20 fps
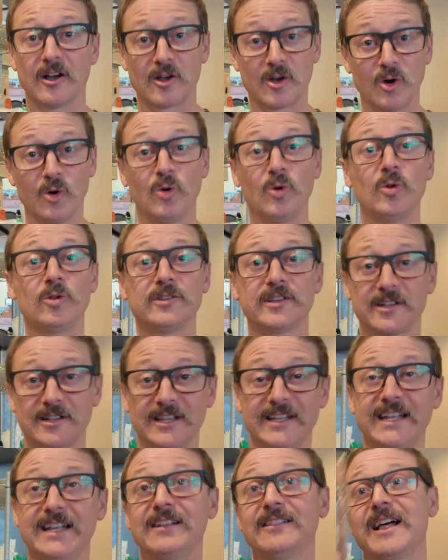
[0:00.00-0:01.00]
a cold,
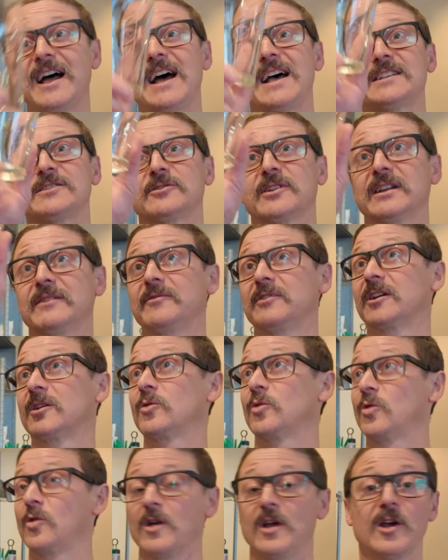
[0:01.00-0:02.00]
clean glass. We're going to
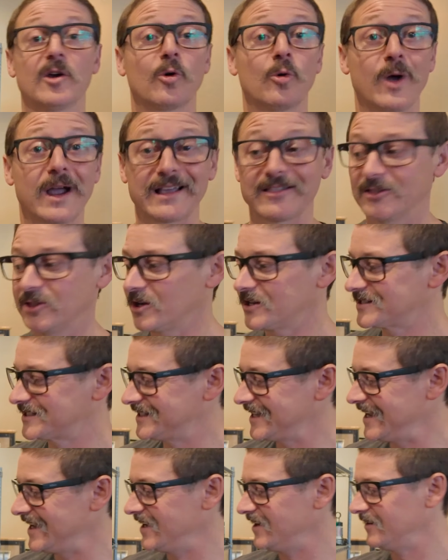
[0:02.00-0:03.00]
give it a quick
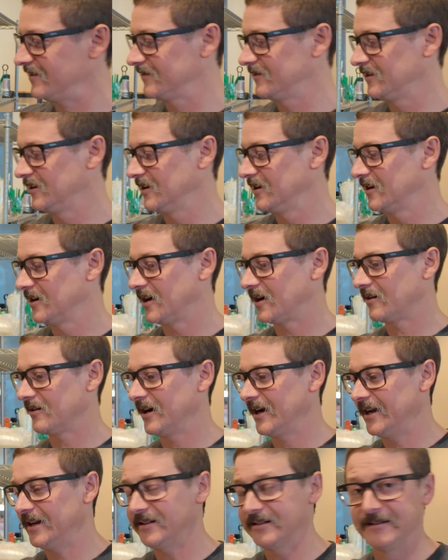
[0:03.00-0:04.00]
look-see, all
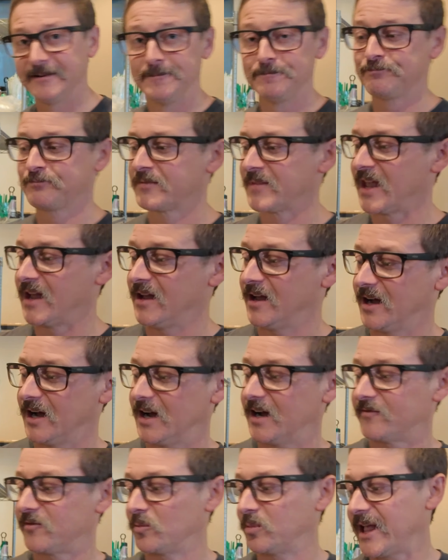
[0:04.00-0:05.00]
right?
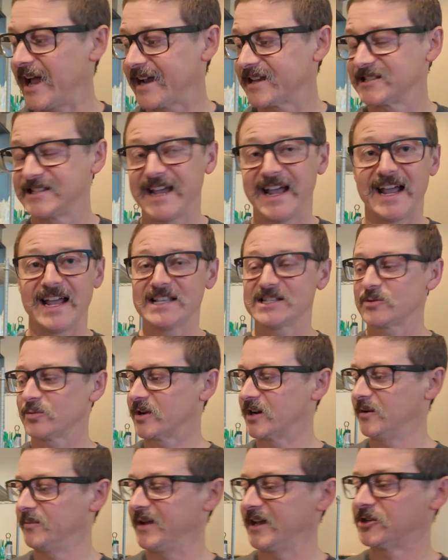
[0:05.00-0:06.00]
For Black and Tans,
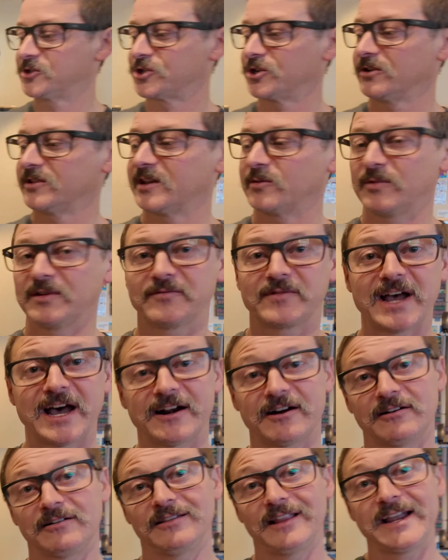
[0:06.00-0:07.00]
we're going to make sure that we've
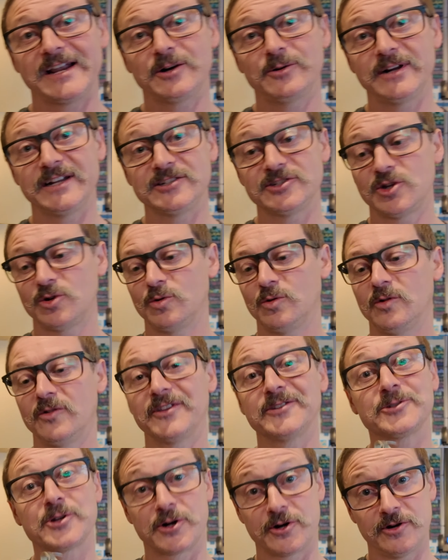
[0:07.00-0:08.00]
got our layering
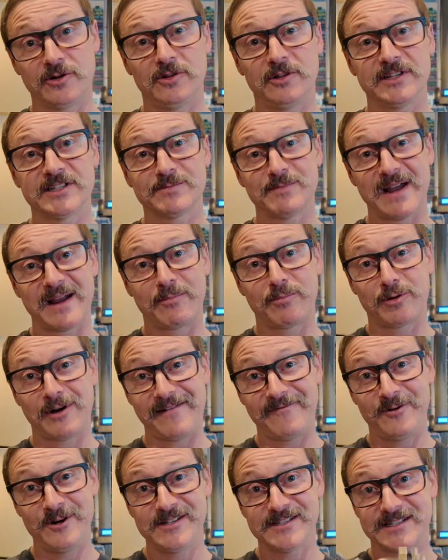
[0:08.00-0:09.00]
tool. The turtle is my
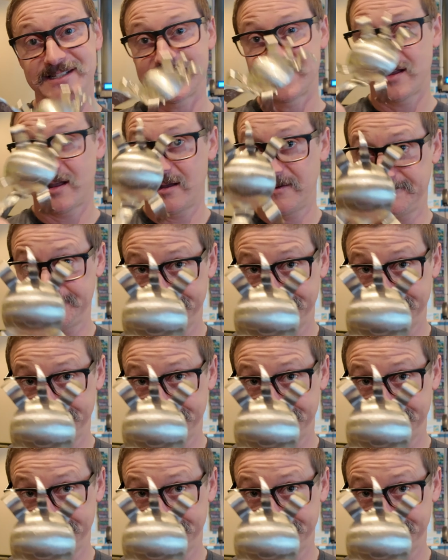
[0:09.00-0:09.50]
preference.